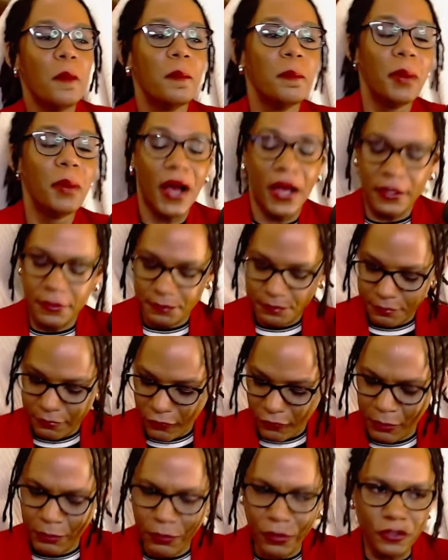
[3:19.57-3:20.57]
But
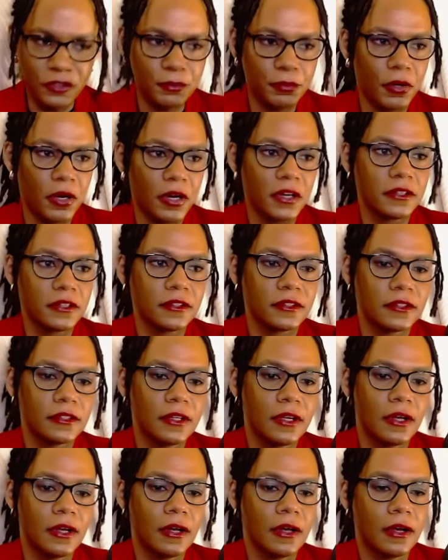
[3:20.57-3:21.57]
for the most part,
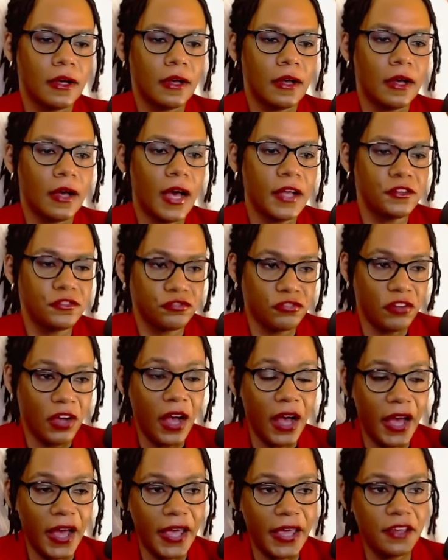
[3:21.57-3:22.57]
I
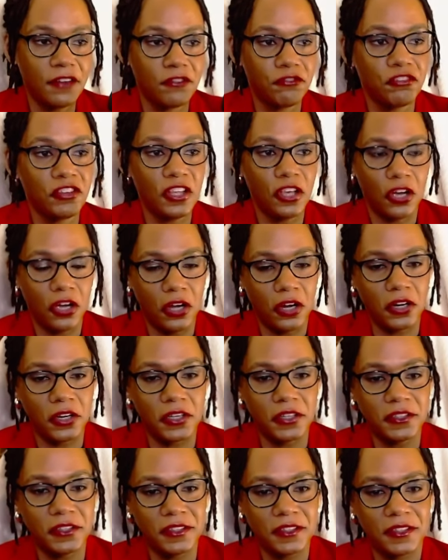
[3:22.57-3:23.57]
try really
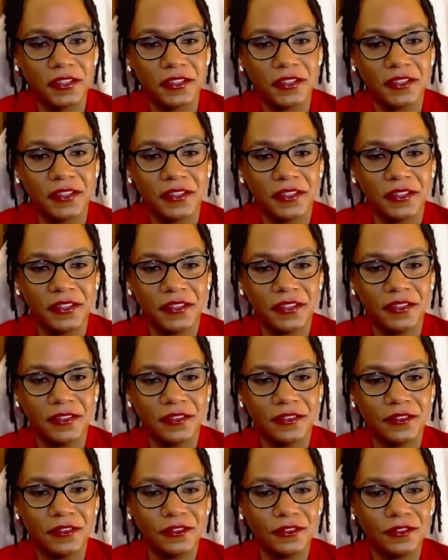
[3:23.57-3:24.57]
hard.
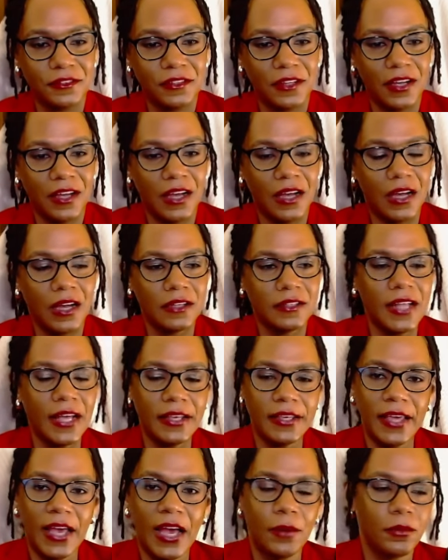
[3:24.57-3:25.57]

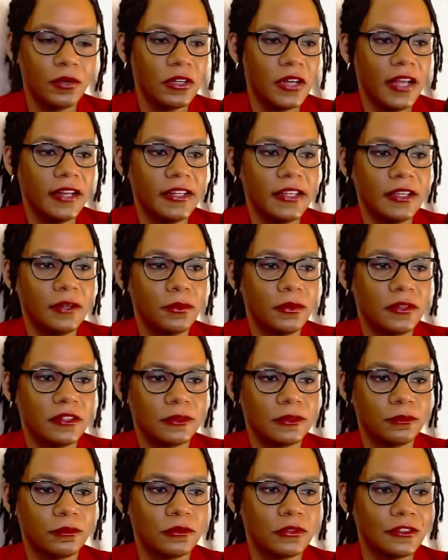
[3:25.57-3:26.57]
Not yet. We're ending with
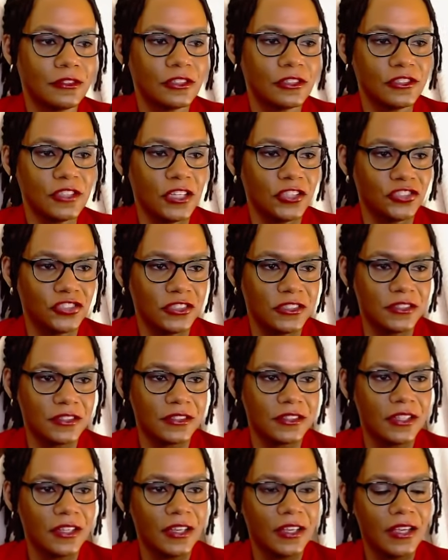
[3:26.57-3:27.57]
some discussion,
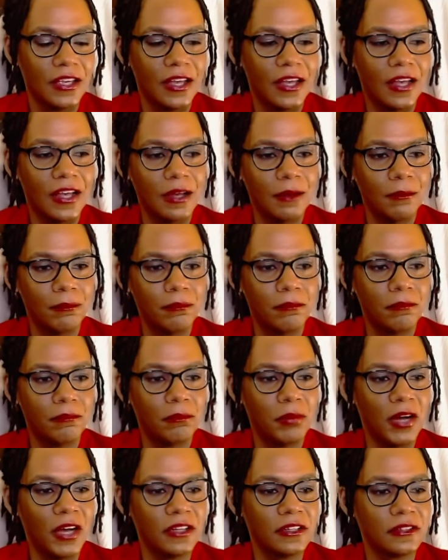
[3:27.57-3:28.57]

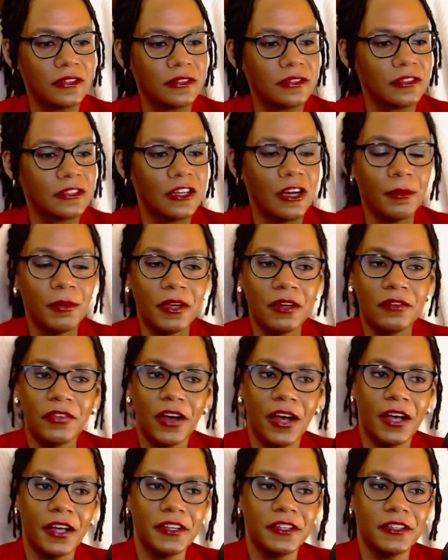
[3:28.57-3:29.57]
but there'll be a
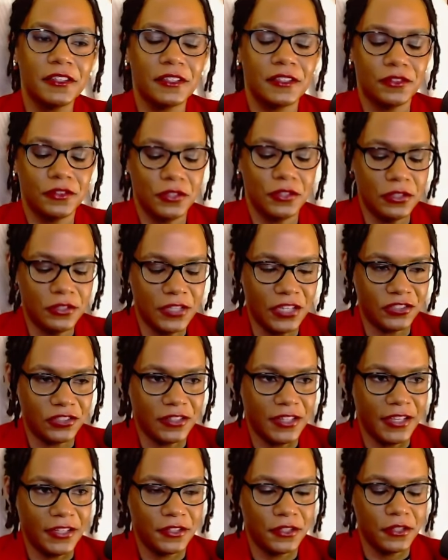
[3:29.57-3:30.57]
VOD. You can catch it
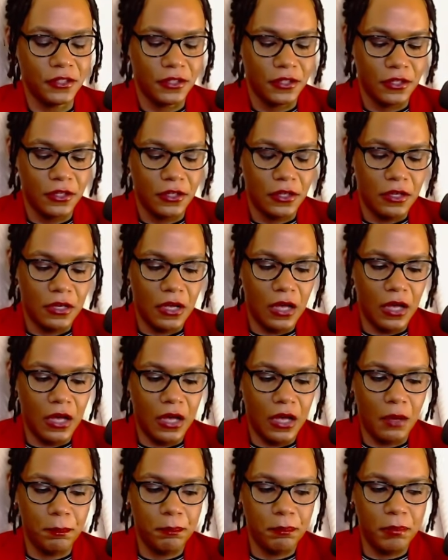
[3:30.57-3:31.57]
later.
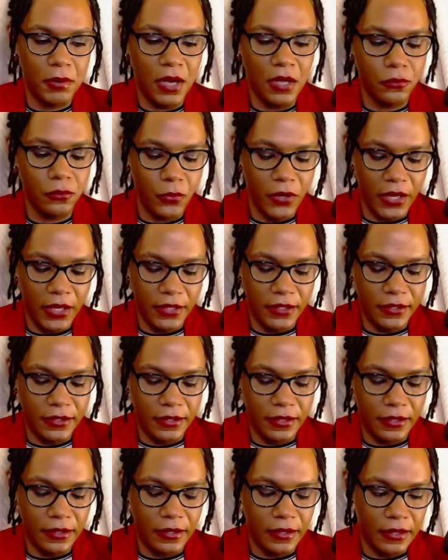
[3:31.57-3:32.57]
But when
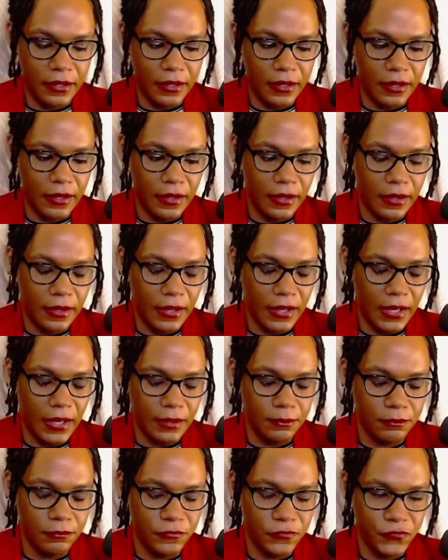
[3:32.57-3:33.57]

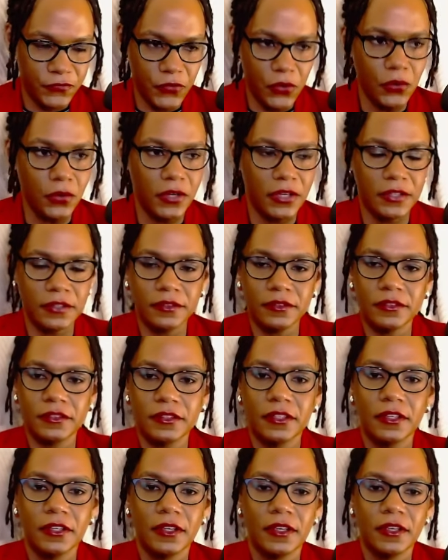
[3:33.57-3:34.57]
I'm focused